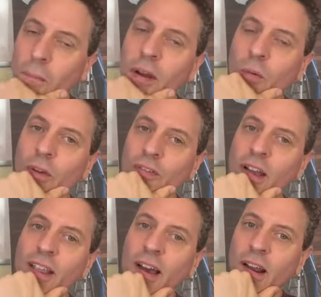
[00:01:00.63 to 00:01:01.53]
But it will
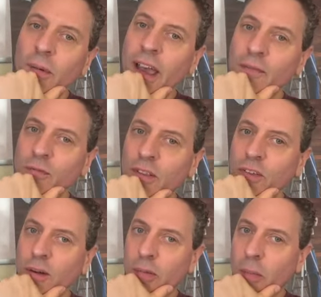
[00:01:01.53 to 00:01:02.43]
sell out. I haven't really
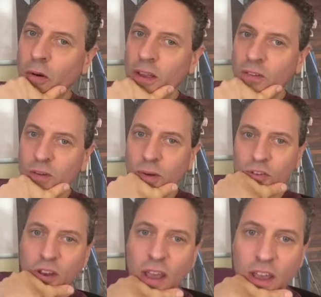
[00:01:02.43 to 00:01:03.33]
started promoting it too
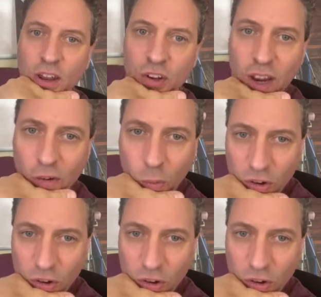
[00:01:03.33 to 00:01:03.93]
much. Do you ever